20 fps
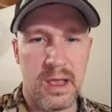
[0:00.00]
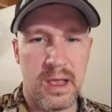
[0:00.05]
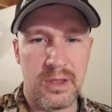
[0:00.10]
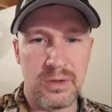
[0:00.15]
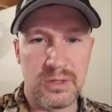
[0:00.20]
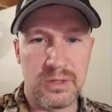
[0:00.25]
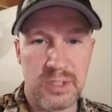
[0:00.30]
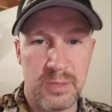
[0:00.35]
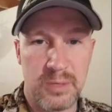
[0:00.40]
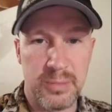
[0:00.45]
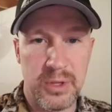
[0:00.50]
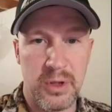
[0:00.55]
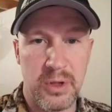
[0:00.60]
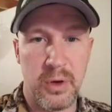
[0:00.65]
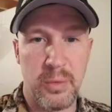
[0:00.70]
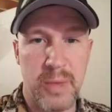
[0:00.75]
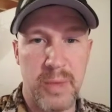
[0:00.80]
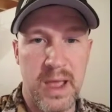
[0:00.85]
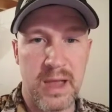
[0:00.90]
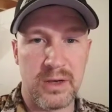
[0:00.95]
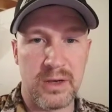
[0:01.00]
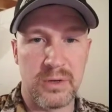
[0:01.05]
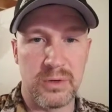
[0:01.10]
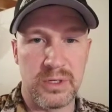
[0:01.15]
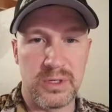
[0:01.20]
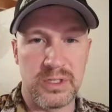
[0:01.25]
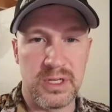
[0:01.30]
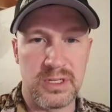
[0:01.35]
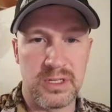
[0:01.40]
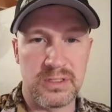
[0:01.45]
you simply go back to
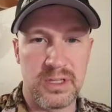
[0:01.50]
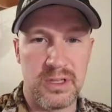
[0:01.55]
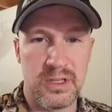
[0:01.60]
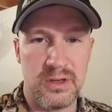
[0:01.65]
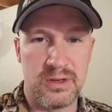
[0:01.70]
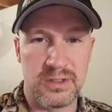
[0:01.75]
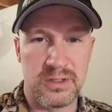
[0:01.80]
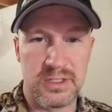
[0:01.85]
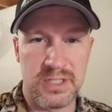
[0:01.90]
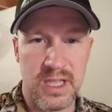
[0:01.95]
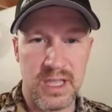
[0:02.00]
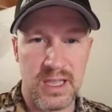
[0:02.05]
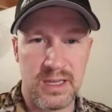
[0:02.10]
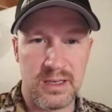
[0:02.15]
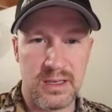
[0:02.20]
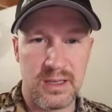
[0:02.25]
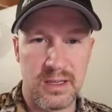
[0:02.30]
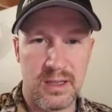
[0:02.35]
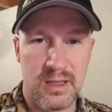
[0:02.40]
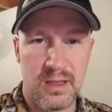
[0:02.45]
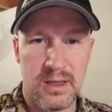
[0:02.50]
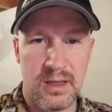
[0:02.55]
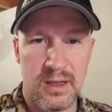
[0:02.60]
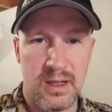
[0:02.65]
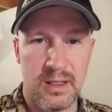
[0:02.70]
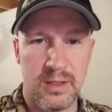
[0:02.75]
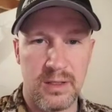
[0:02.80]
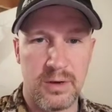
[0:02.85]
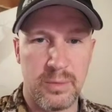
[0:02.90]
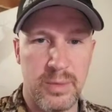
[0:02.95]
adjusting your sight
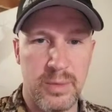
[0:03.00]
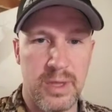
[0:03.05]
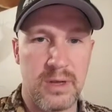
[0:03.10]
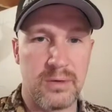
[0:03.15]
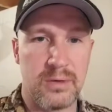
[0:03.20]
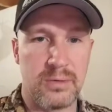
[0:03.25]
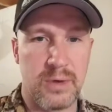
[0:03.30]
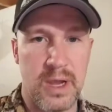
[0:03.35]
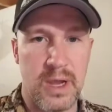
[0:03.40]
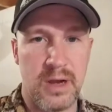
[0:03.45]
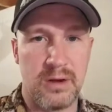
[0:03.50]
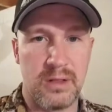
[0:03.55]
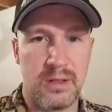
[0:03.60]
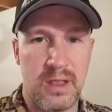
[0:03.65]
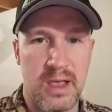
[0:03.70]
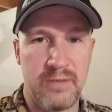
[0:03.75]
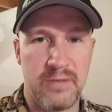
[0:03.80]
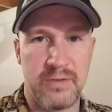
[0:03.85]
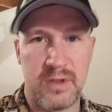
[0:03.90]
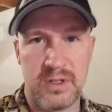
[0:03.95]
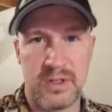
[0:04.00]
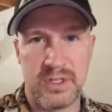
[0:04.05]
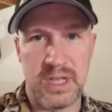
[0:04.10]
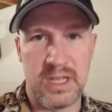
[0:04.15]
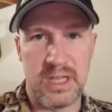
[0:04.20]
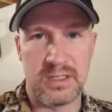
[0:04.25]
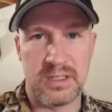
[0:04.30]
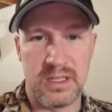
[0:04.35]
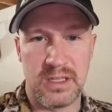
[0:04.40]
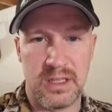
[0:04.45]
a little bit right or left,
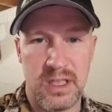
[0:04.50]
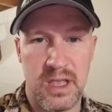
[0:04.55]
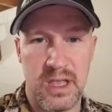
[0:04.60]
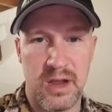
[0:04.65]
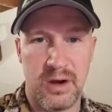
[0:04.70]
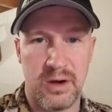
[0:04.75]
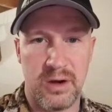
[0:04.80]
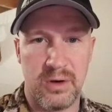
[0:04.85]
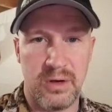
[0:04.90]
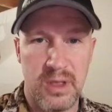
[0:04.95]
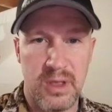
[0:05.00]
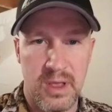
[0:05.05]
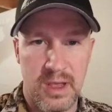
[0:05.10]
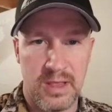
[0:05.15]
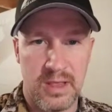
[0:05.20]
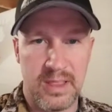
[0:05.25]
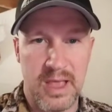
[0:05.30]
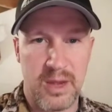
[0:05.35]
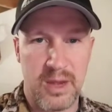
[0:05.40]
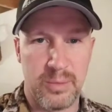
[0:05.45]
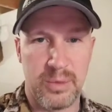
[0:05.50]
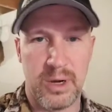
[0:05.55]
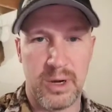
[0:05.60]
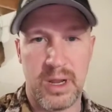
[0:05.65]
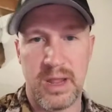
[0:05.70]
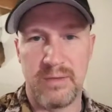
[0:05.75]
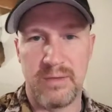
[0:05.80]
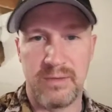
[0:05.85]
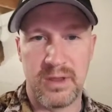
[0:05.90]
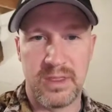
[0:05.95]
chasing the arrow, and that'll
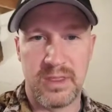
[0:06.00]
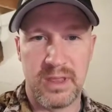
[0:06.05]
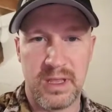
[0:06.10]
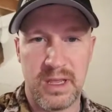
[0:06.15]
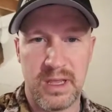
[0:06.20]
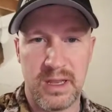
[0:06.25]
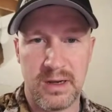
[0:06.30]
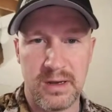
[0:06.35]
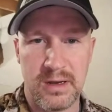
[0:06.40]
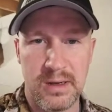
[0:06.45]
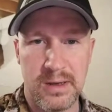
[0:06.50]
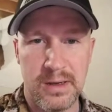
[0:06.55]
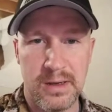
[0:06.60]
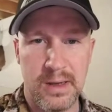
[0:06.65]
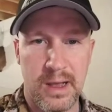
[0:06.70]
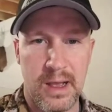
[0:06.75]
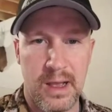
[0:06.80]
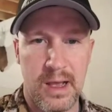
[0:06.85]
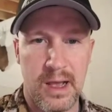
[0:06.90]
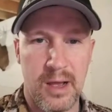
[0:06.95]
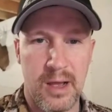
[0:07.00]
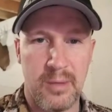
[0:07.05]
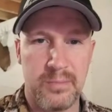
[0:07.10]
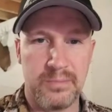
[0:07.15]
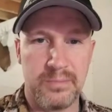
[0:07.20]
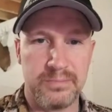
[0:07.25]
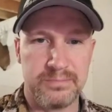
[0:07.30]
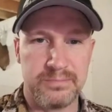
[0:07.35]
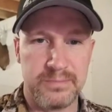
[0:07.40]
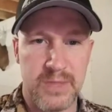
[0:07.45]
bring everything in.
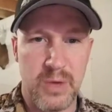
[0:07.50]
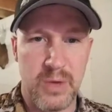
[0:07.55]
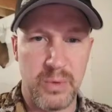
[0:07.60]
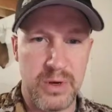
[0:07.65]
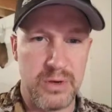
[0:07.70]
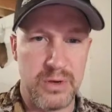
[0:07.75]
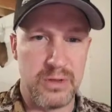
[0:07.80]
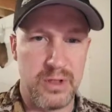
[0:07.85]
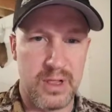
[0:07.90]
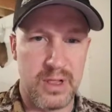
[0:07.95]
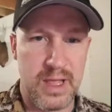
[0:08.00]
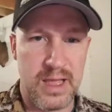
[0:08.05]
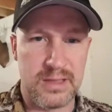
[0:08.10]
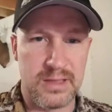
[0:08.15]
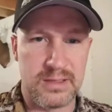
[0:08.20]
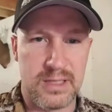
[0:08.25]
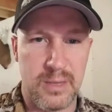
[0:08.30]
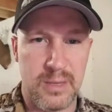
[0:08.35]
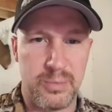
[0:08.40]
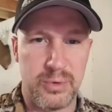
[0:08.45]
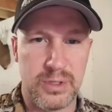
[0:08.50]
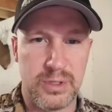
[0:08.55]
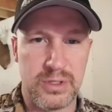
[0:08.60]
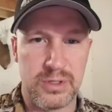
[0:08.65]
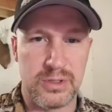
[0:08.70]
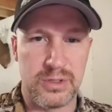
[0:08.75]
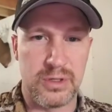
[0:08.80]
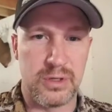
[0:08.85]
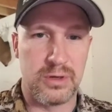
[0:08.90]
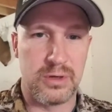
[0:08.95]
Then we do the last step, which
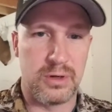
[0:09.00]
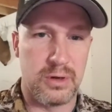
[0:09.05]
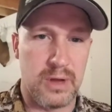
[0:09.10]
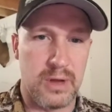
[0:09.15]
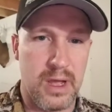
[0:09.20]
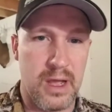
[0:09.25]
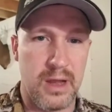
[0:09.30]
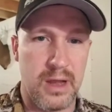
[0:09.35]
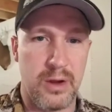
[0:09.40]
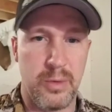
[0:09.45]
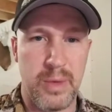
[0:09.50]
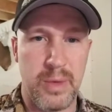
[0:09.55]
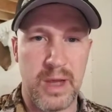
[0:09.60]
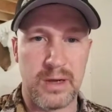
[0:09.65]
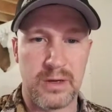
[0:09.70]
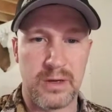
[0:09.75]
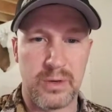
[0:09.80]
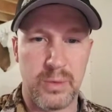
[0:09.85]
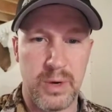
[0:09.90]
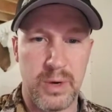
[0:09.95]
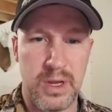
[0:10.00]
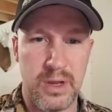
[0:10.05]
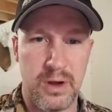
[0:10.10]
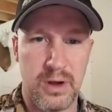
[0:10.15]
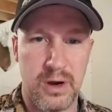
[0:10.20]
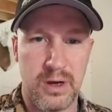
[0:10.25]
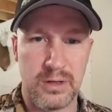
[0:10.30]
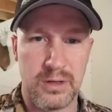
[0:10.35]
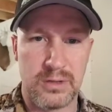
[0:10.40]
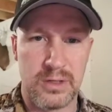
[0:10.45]
is I go back to 20
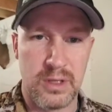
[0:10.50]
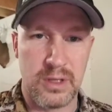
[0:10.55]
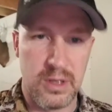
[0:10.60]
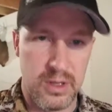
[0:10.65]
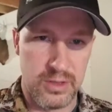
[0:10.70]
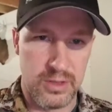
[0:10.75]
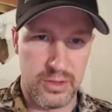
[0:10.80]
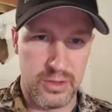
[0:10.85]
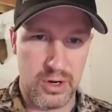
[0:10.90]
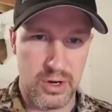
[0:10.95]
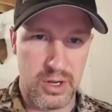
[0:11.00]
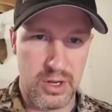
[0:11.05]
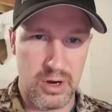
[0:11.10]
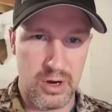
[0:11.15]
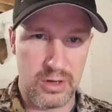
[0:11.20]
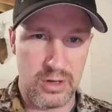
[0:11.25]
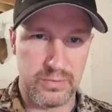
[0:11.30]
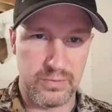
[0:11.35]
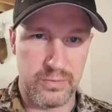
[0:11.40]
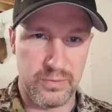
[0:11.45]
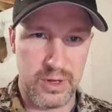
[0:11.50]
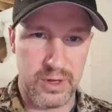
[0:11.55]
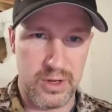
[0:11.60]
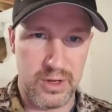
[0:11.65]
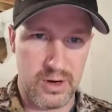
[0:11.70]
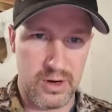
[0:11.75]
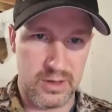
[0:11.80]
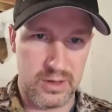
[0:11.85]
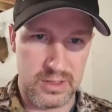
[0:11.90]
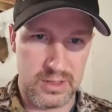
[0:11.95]
yards, 30 yards, 40
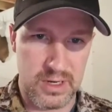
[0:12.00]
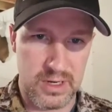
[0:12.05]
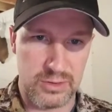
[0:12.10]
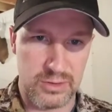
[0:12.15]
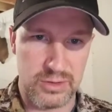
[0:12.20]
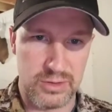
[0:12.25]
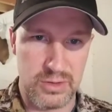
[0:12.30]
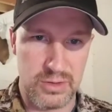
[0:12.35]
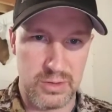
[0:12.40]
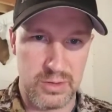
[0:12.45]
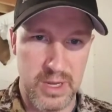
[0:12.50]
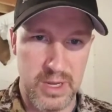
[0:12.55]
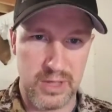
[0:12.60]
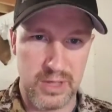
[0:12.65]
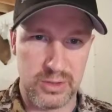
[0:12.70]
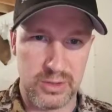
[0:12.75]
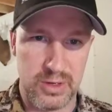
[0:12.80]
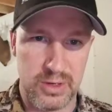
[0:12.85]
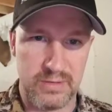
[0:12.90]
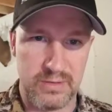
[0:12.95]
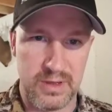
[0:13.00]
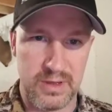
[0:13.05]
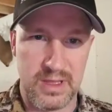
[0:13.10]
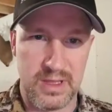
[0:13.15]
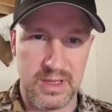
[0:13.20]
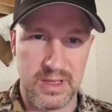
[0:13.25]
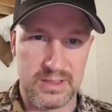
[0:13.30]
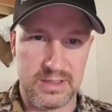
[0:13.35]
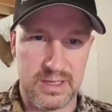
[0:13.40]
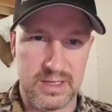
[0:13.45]
yards, and I'll shoot to make sure
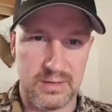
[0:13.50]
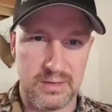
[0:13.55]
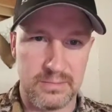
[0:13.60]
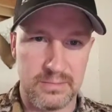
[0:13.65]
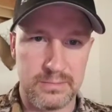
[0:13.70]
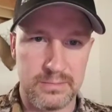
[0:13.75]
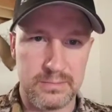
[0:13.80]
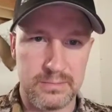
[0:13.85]
everything is in.